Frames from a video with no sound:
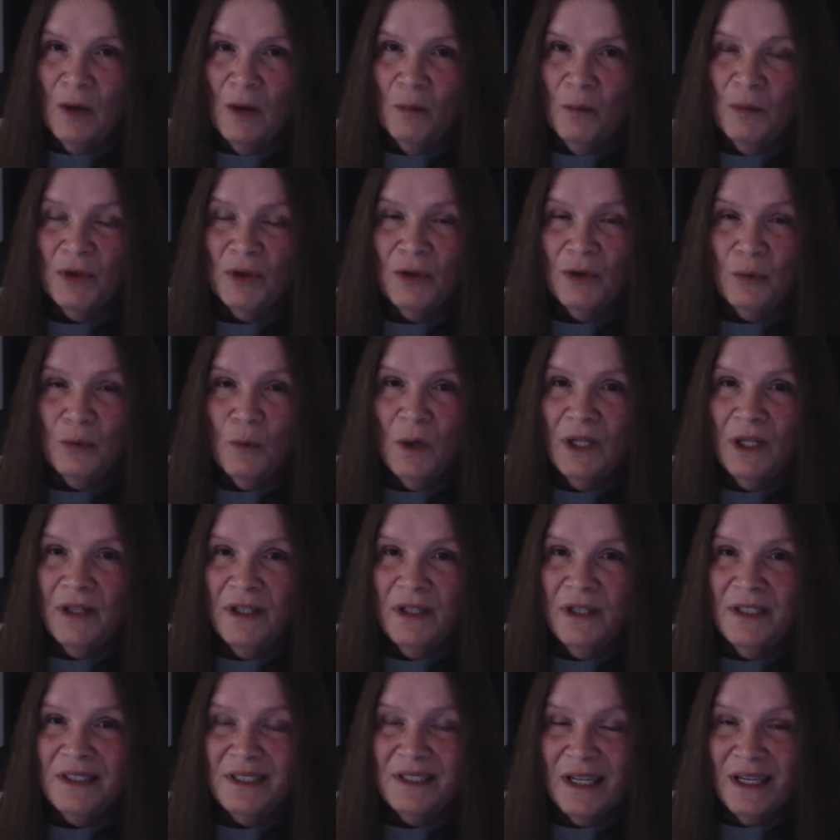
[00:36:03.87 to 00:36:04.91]
But the one
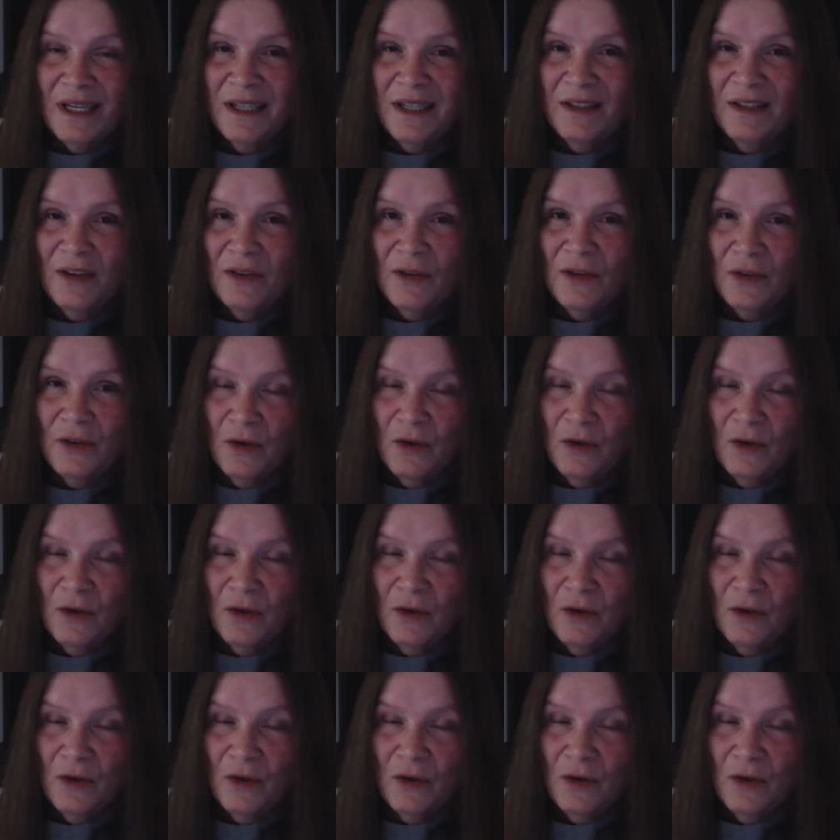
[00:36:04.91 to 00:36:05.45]
that died on the